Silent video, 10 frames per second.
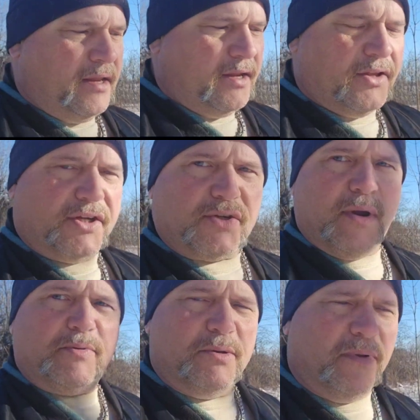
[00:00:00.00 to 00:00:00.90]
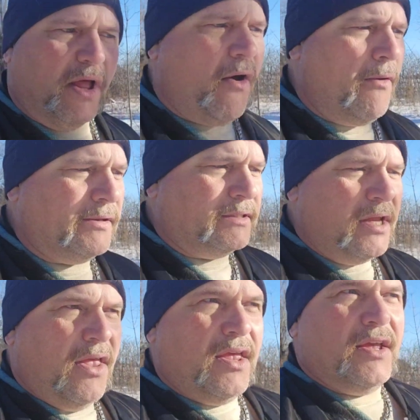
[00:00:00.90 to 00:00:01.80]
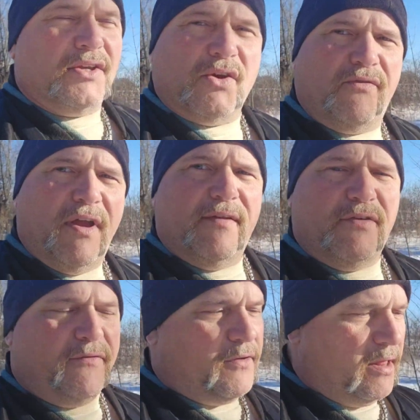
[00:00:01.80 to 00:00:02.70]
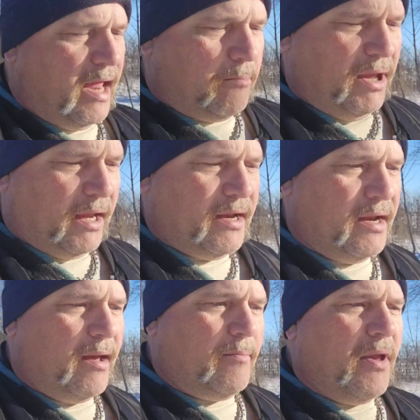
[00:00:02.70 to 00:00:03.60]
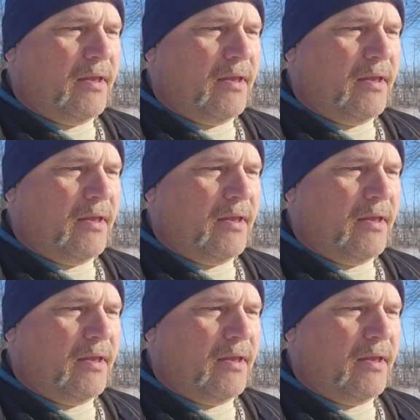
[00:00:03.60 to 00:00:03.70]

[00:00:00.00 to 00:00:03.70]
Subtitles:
in the description below. So if any of you feel like picking it up,